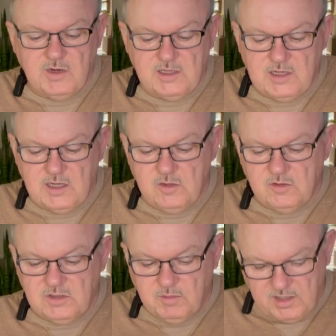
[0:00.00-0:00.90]

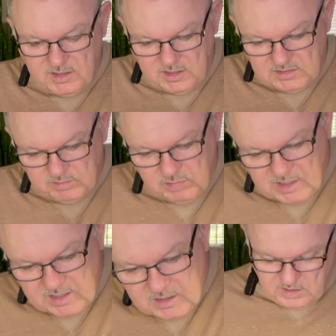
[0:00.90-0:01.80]
rectangles, in my case
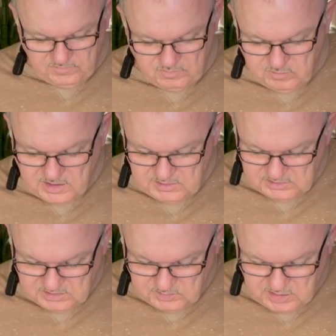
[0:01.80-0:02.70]
black. I've
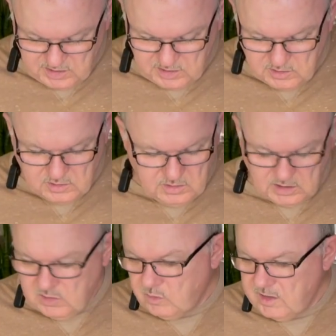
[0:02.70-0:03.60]
arranged them here
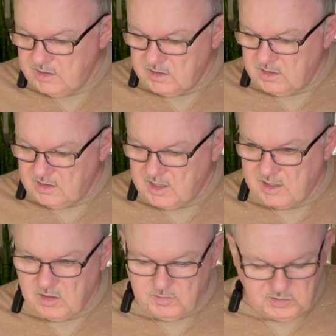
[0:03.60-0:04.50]
in the way that the
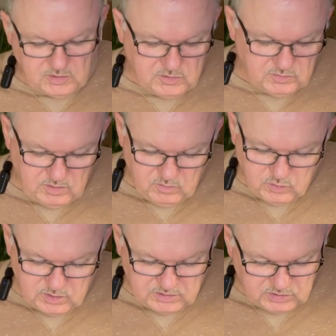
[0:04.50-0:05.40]
diagram shows we
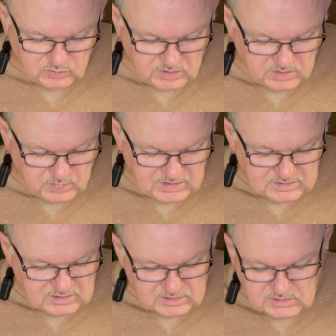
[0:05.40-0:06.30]
would join the
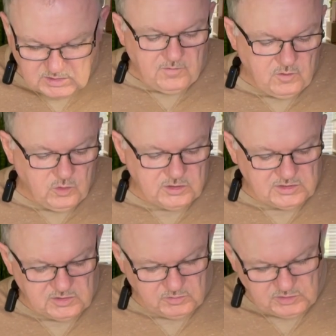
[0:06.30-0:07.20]
pieces. Of course,
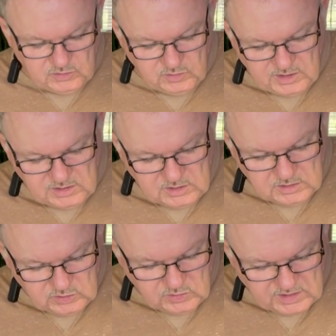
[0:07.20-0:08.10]
since we're joining
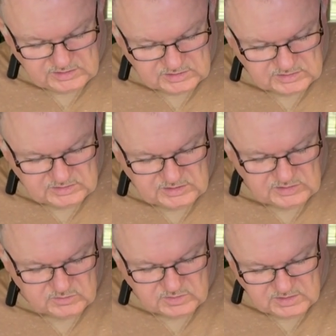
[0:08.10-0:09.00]
two
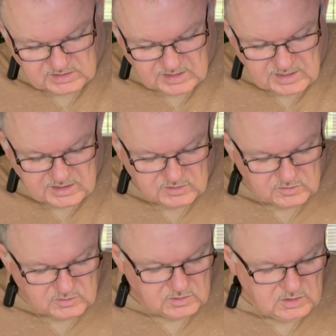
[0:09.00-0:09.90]
HSTs with a
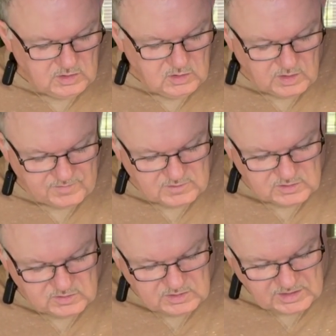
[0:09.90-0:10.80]
rectangle, we'll have to do the